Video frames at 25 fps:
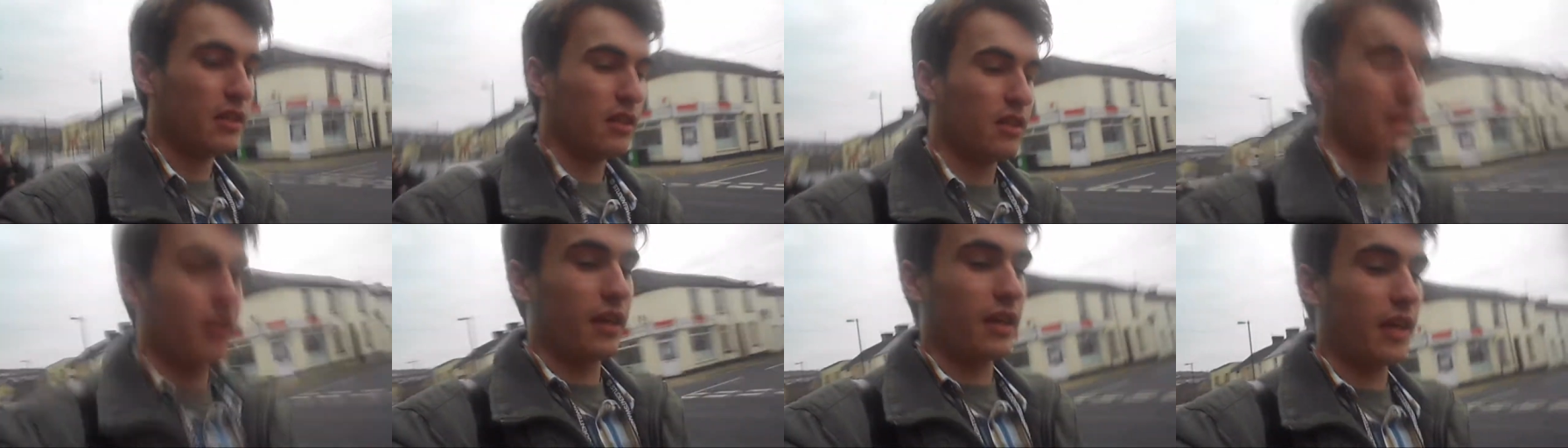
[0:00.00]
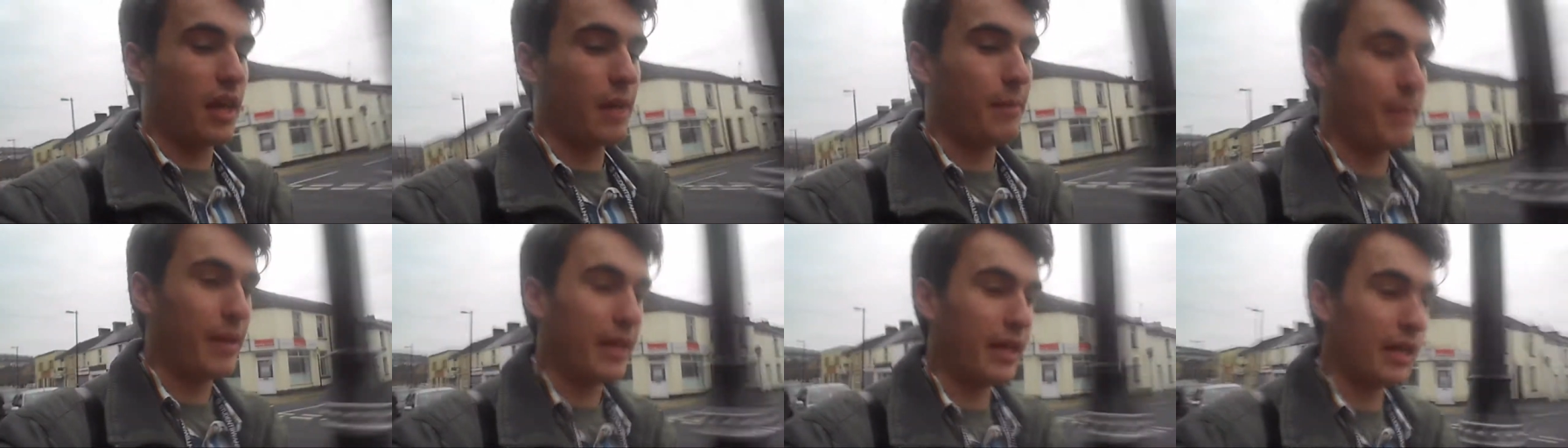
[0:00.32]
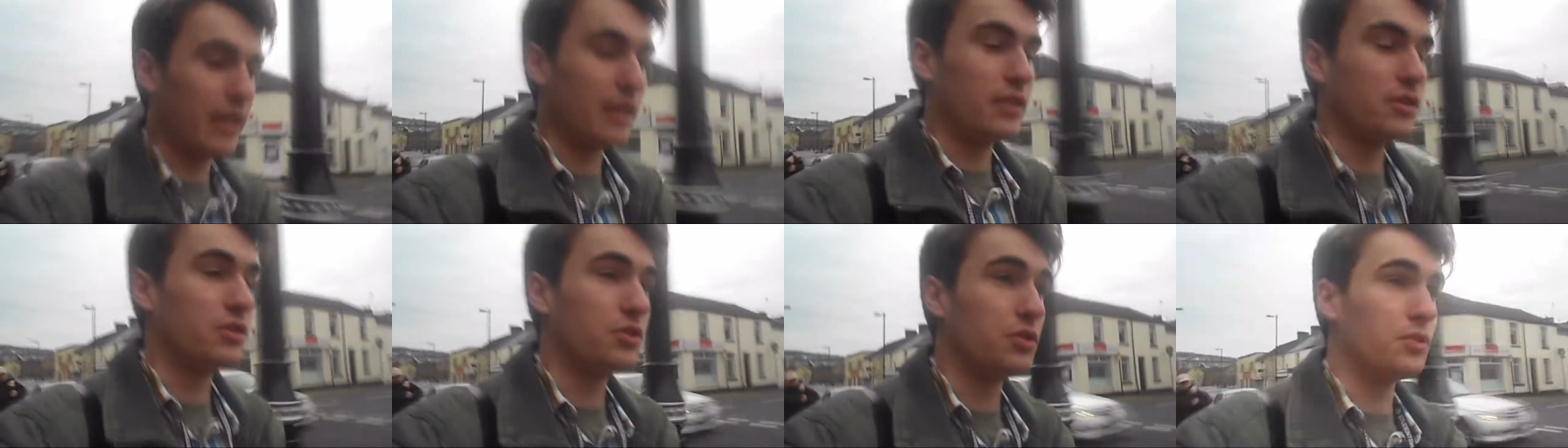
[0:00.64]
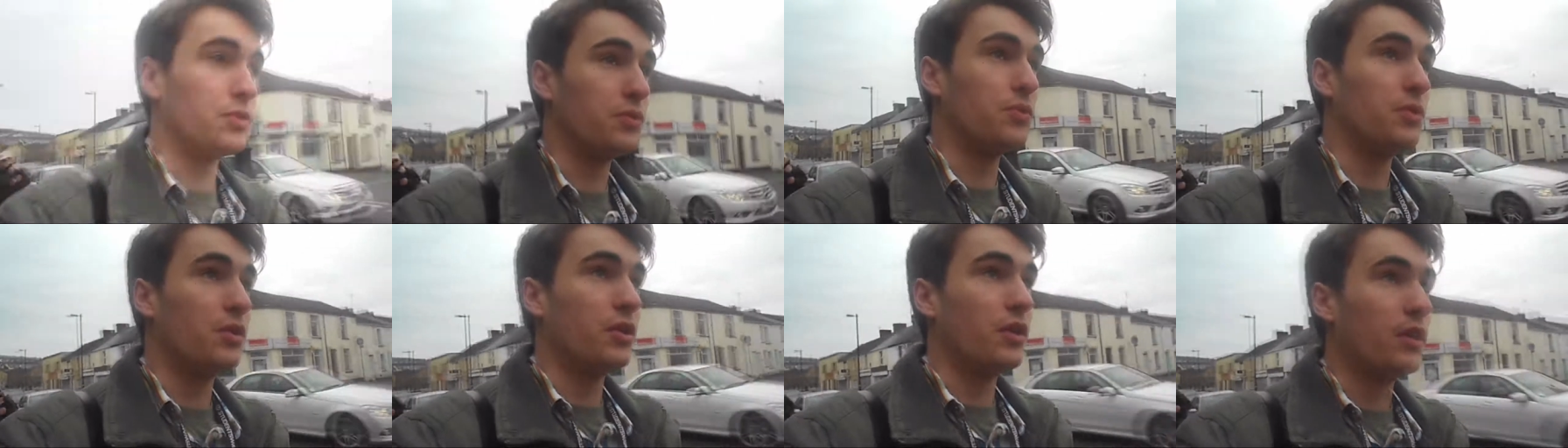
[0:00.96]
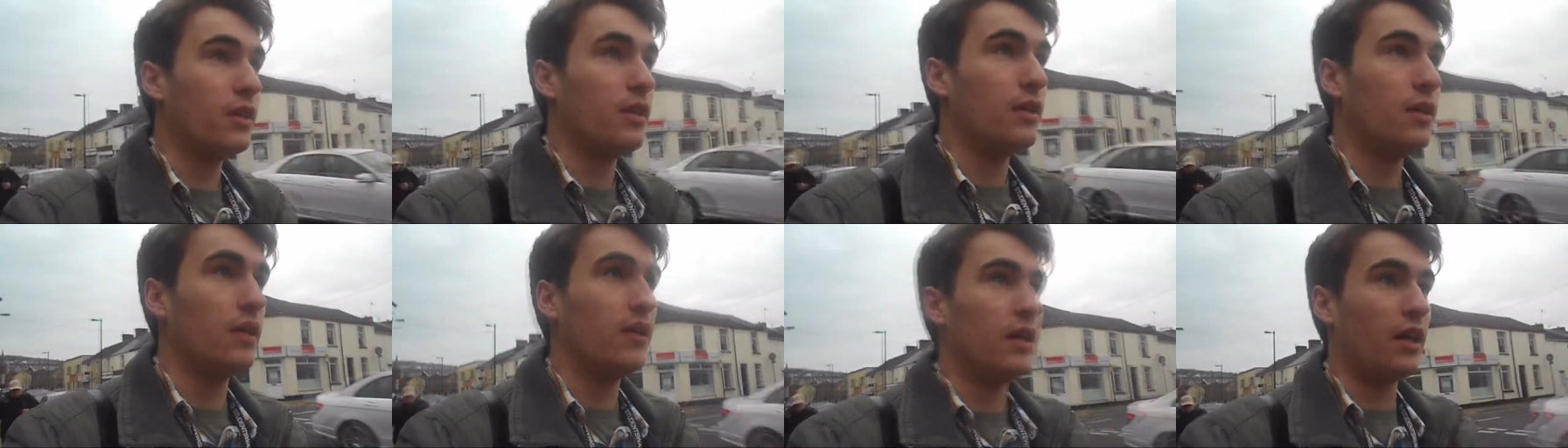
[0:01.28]
going to come in and do
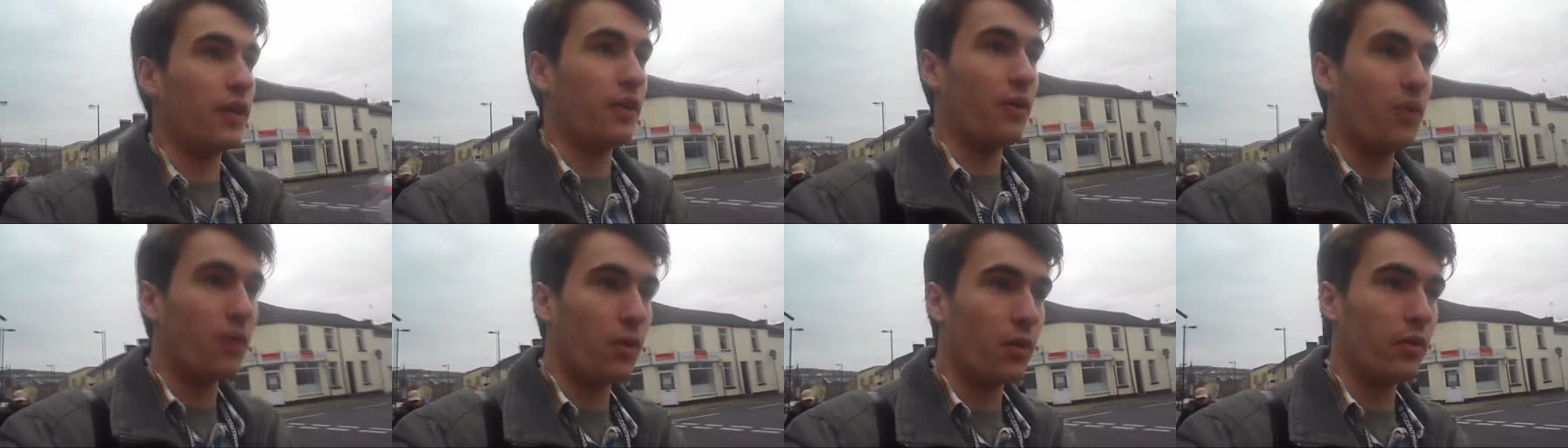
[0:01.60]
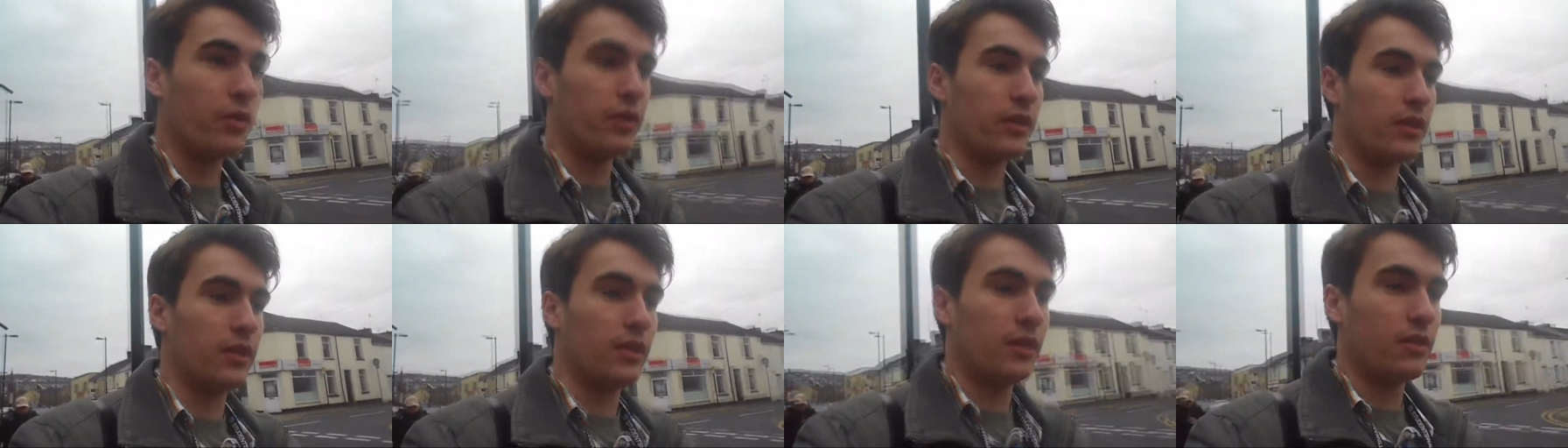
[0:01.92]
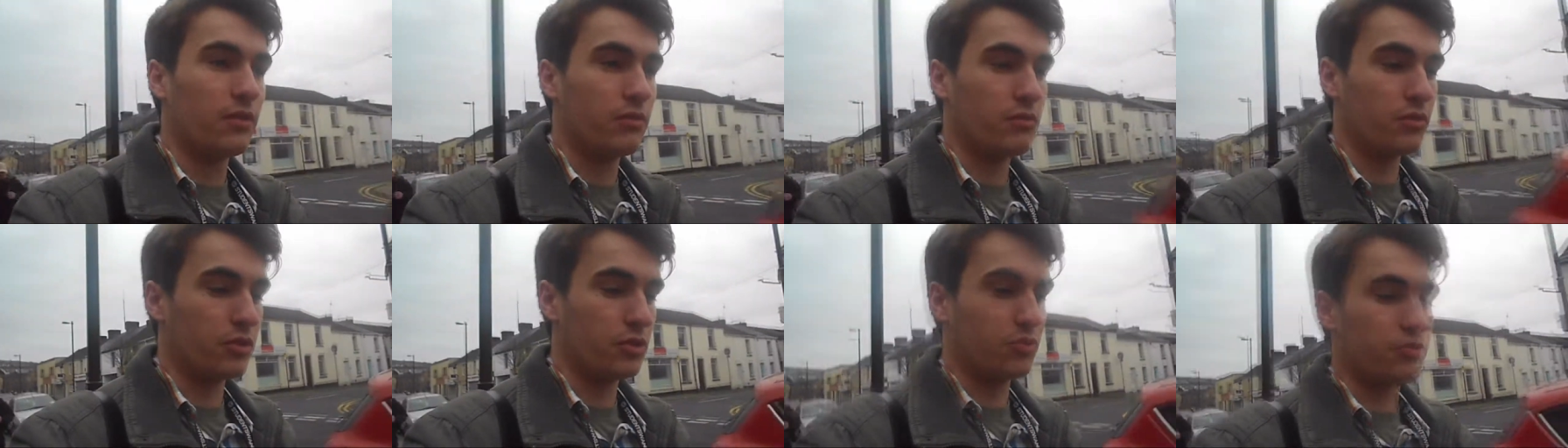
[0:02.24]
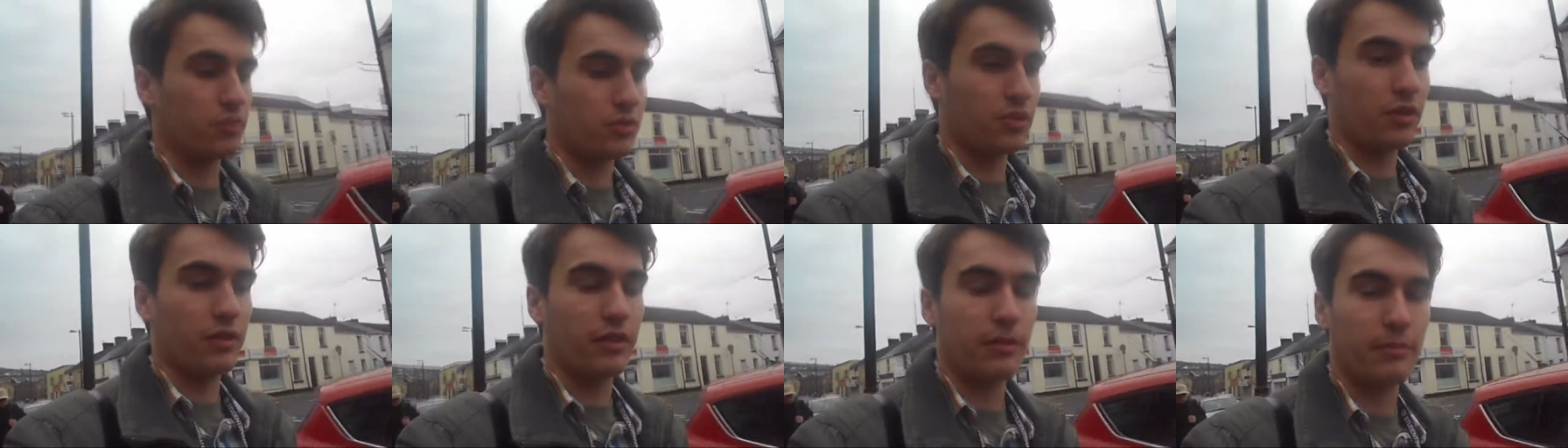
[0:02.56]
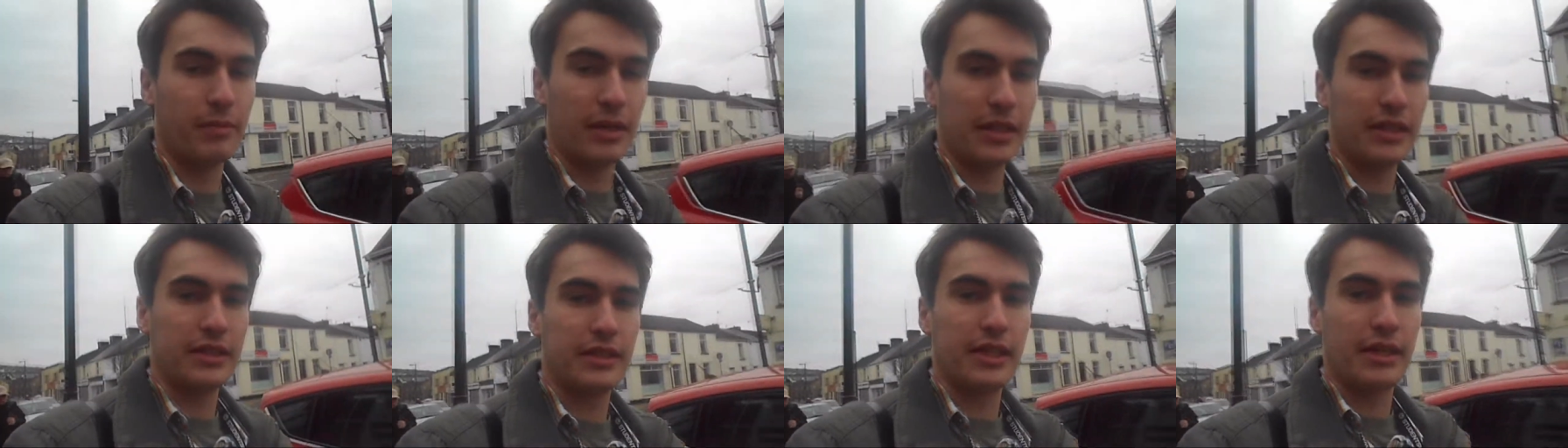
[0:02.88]
an oral, which was on the
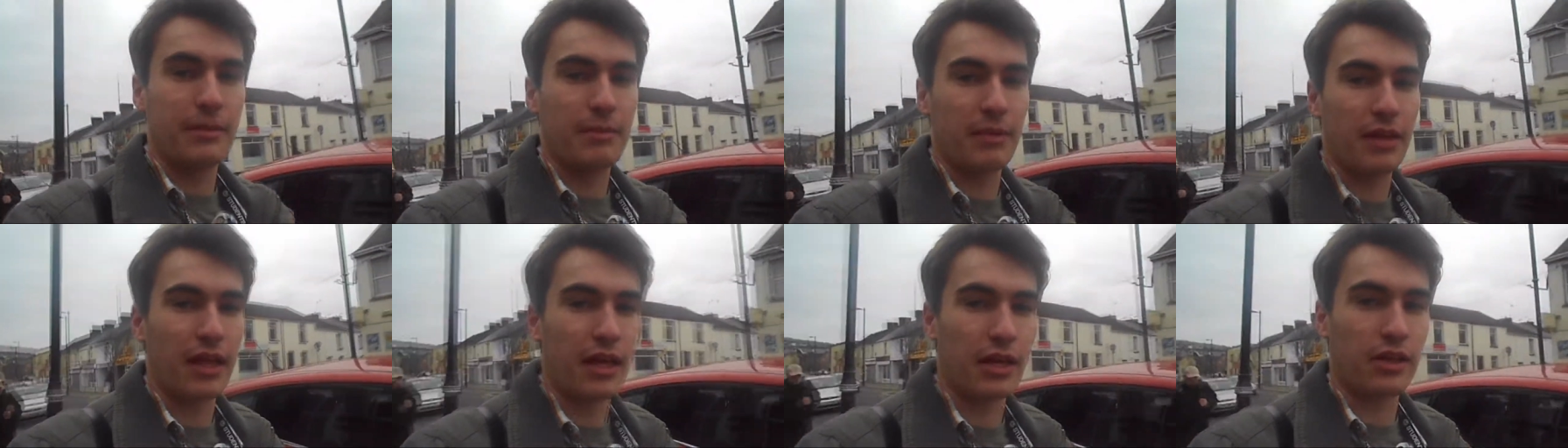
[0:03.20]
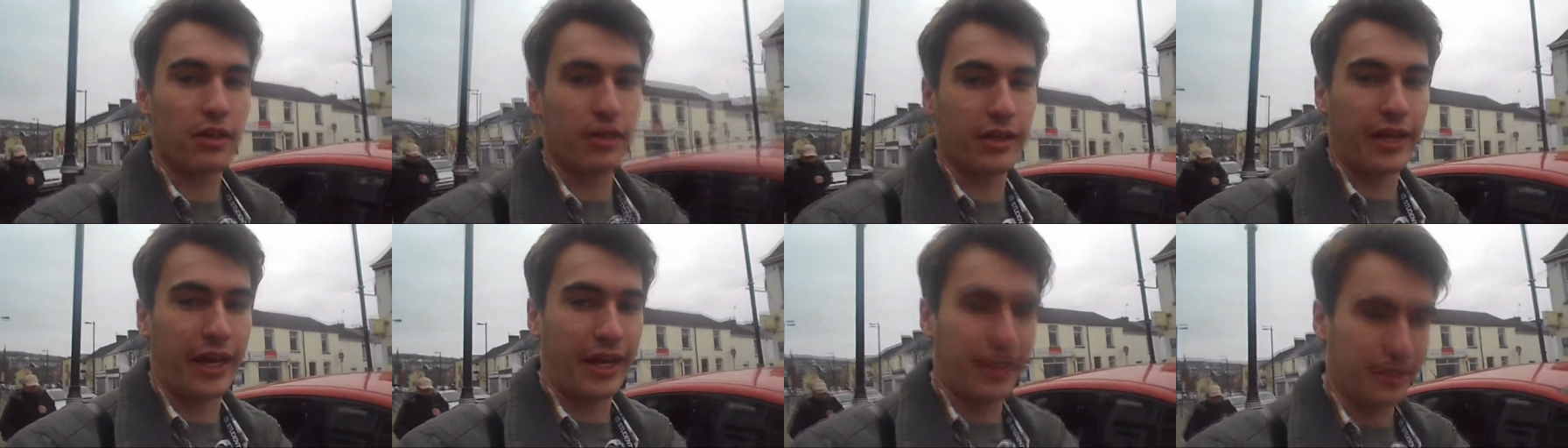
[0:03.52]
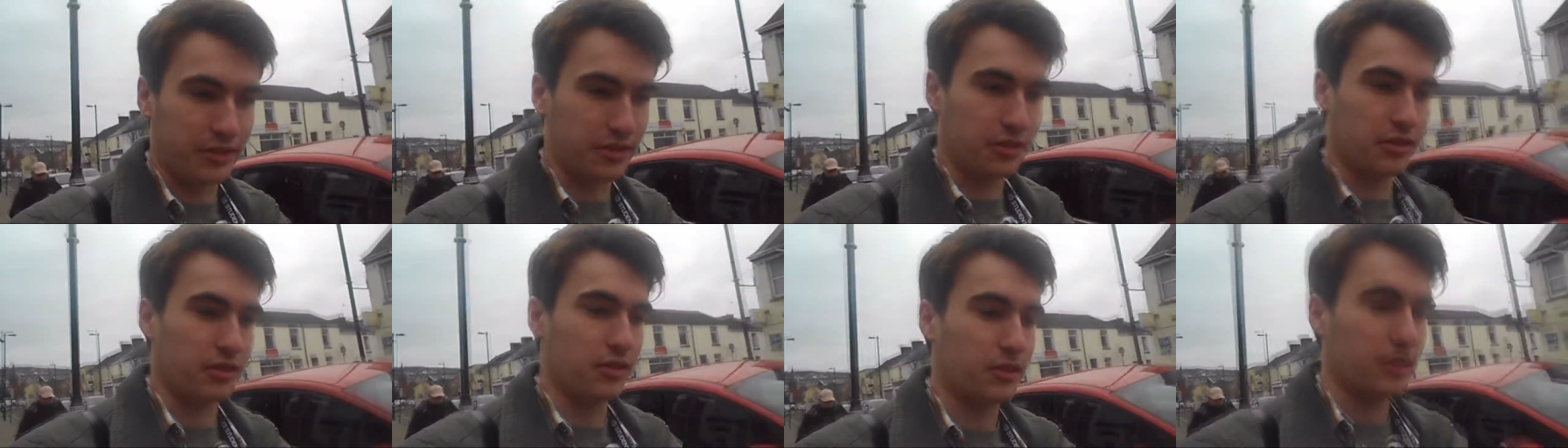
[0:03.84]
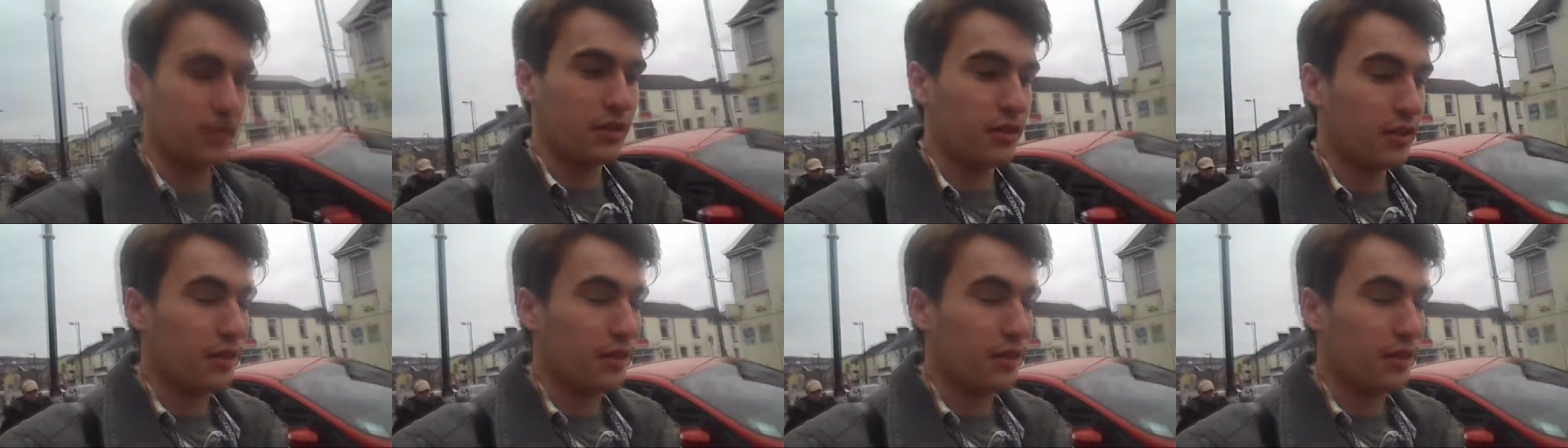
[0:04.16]
Monday, but that got cancelled.